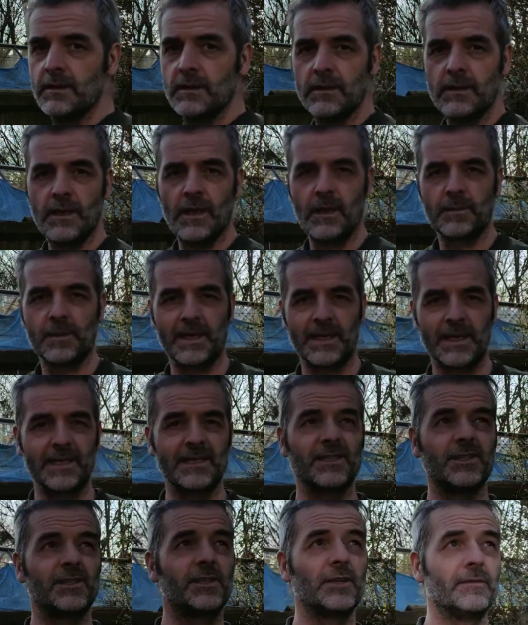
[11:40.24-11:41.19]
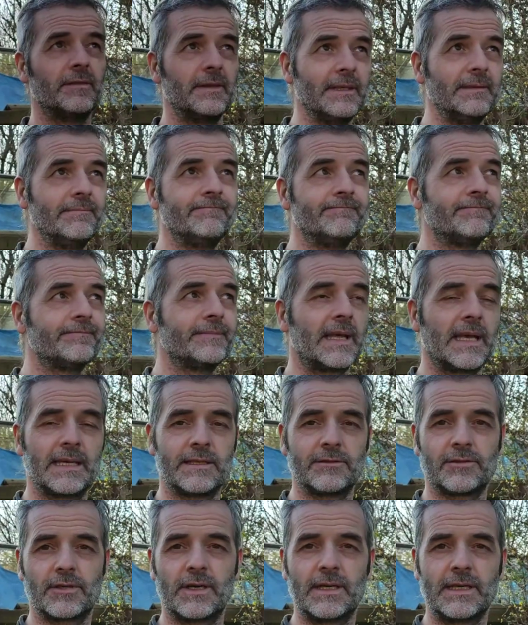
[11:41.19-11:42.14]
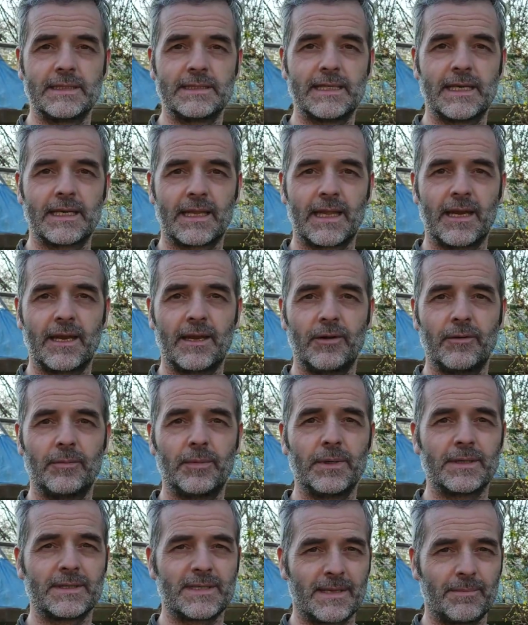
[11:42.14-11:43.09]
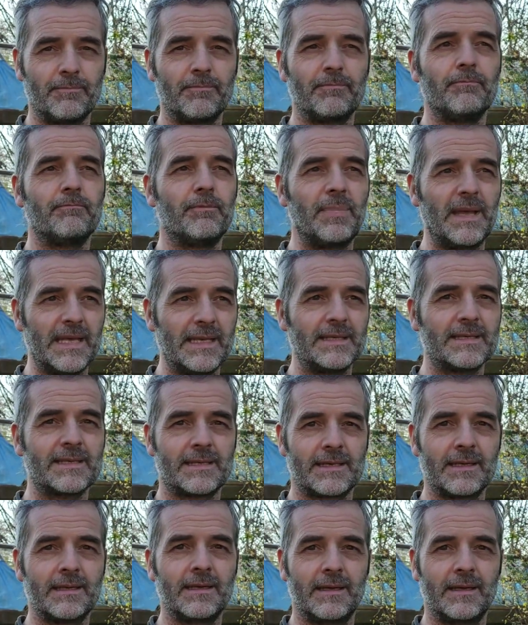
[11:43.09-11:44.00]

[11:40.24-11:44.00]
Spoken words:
Now I'm going to get the shovel and try and dig that out, but it's a beast.